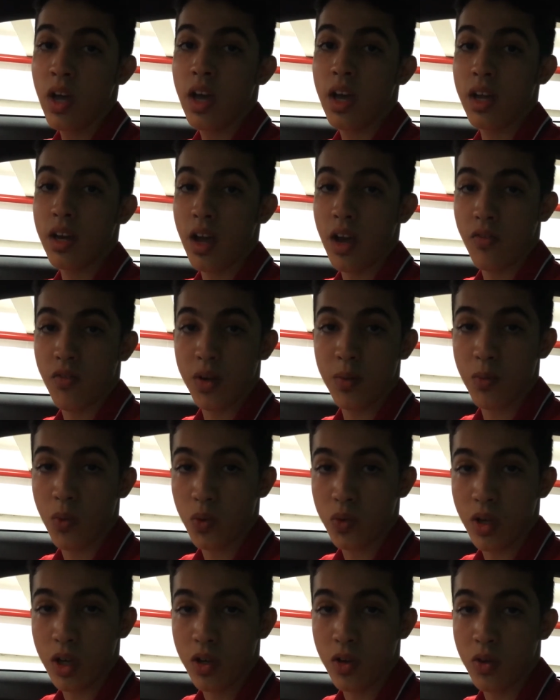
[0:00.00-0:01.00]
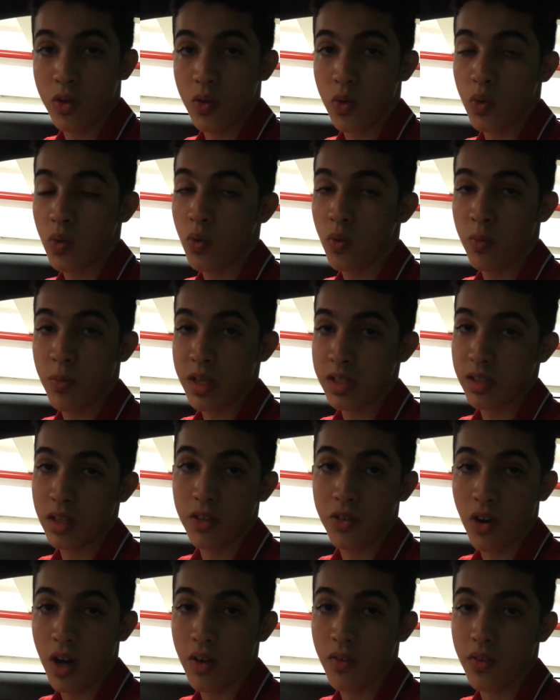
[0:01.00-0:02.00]
in every mode that you basically
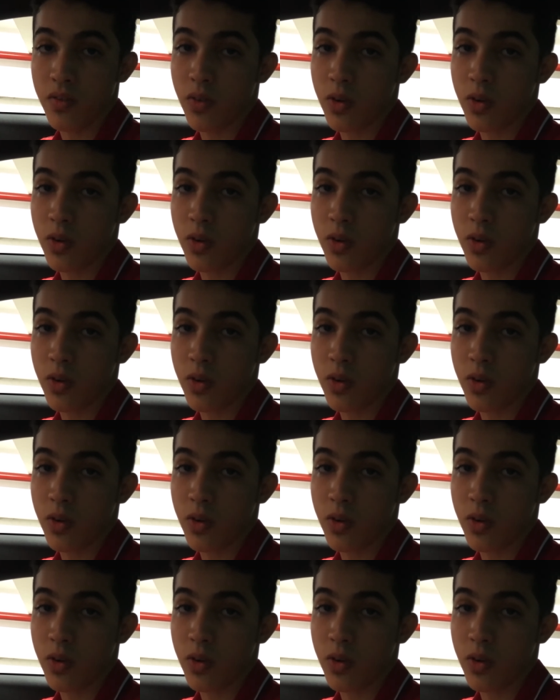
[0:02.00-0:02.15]
drive in,